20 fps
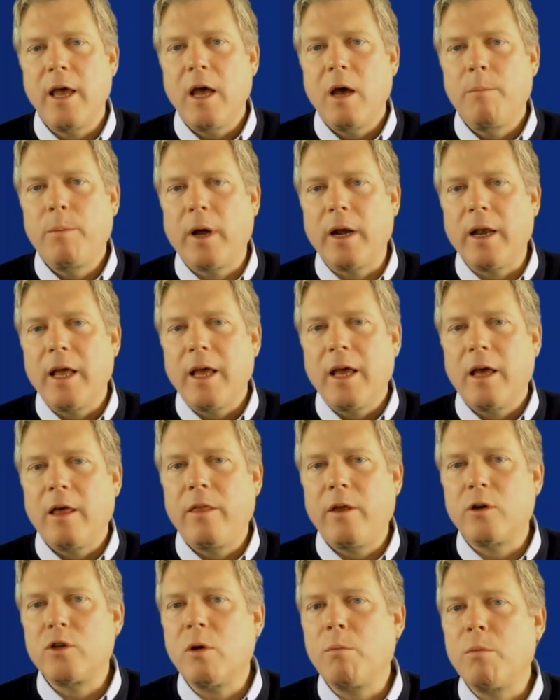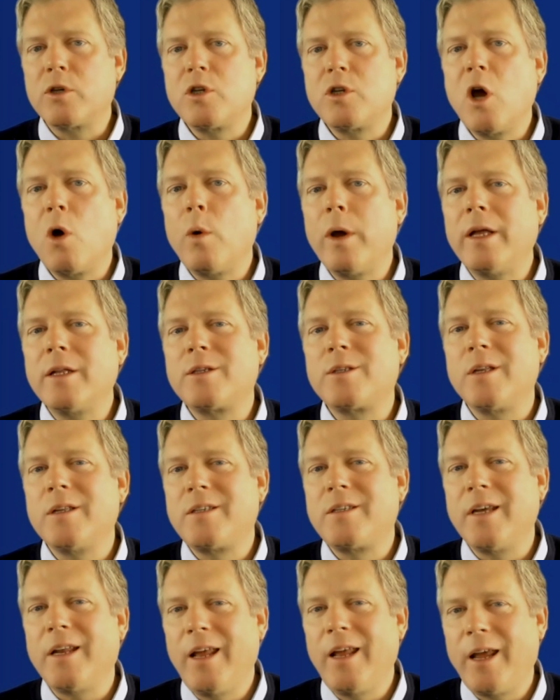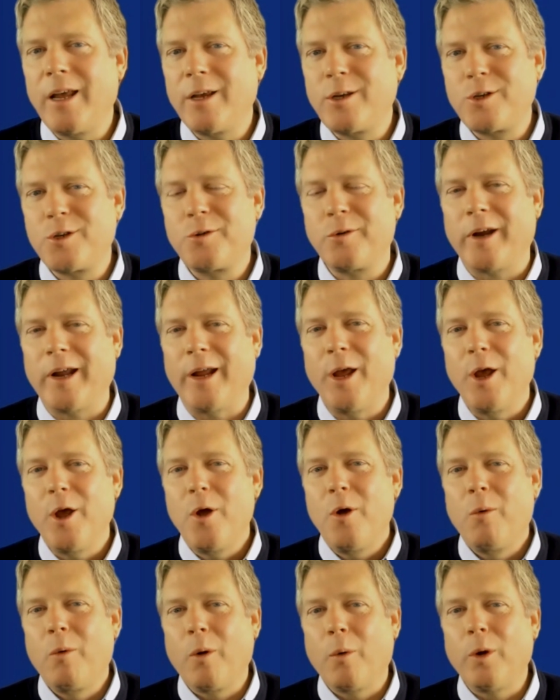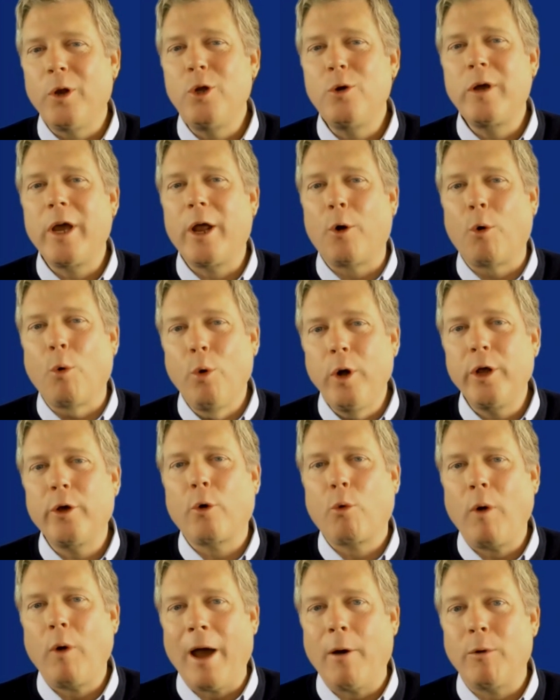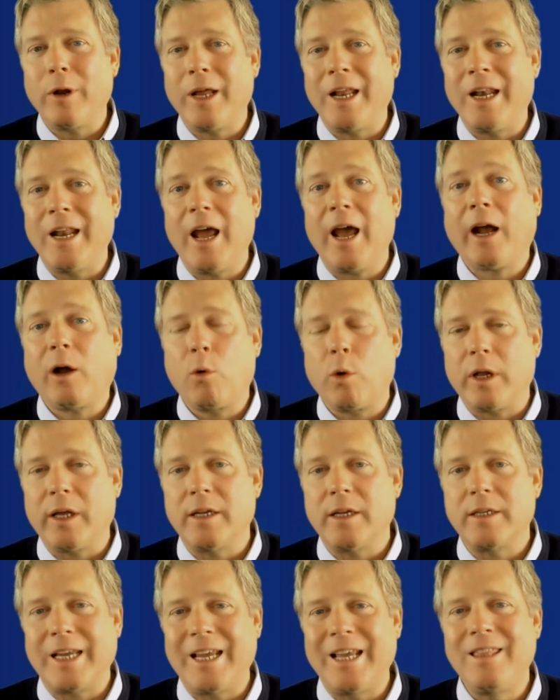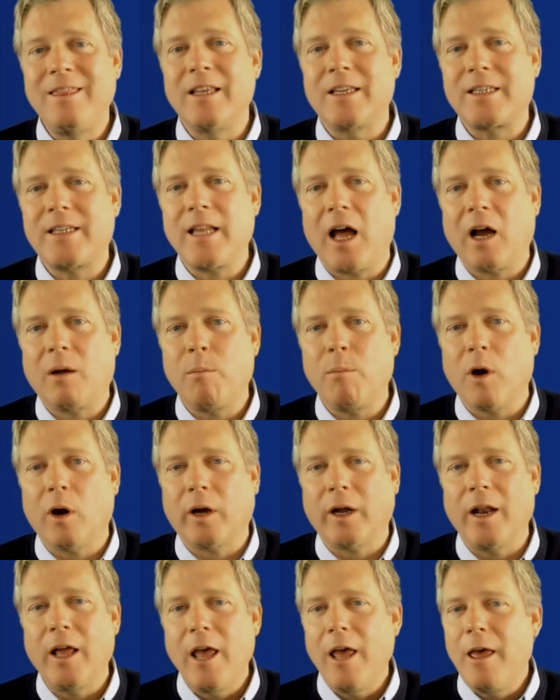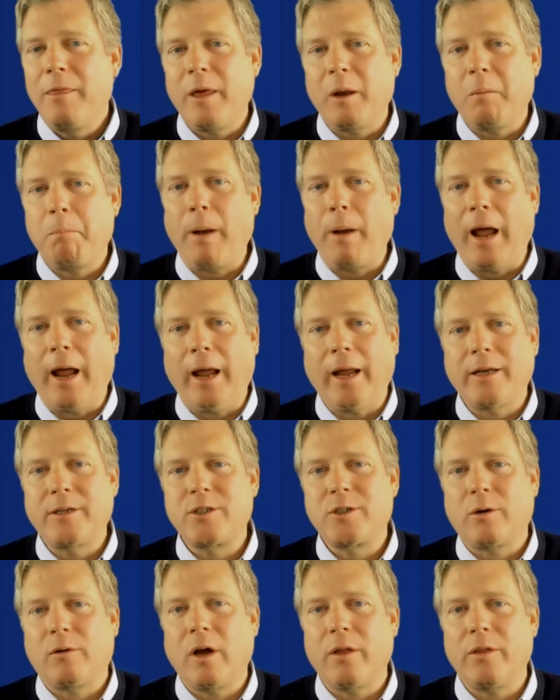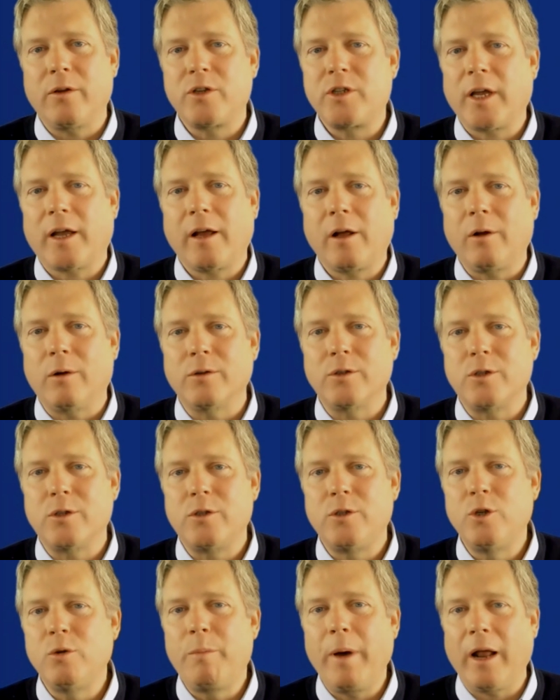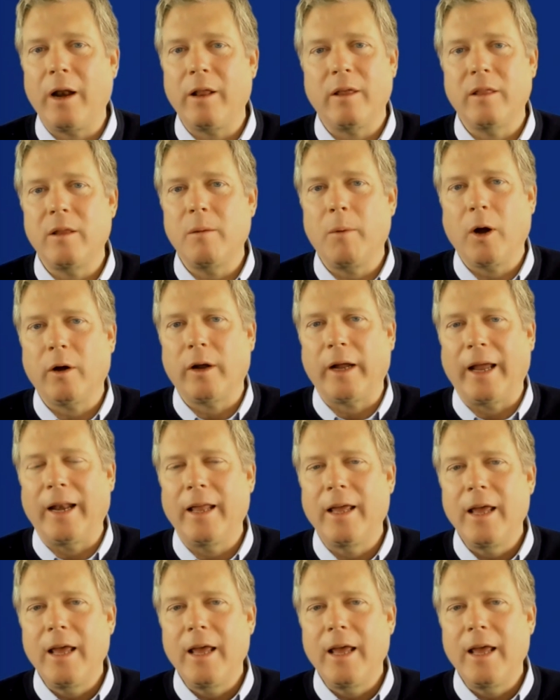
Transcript: But there's almost no instance in history where when you get a real rout in equities, in the stock market, that banks or other cyclicals do better than the market.